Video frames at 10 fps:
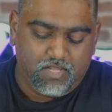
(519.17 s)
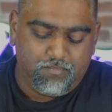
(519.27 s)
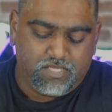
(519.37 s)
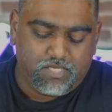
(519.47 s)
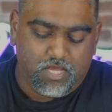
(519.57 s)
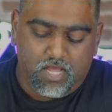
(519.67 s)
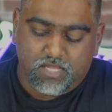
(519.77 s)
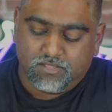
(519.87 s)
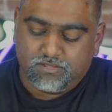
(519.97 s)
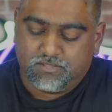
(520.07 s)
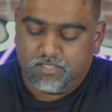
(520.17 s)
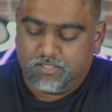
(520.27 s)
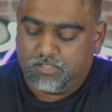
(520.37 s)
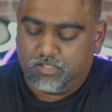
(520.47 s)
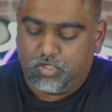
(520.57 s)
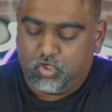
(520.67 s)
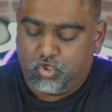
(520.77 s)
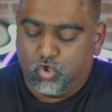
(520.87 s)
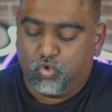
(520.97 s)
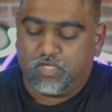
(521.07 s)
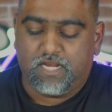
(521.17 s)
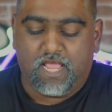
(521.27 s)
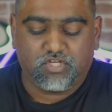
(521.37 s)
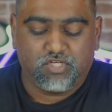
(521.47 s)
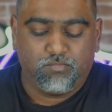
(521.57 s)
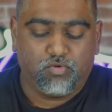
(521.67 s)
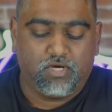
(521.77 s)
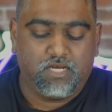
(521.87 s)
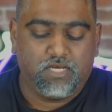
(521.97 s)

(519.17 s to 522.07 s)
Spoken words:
because you can actually put it in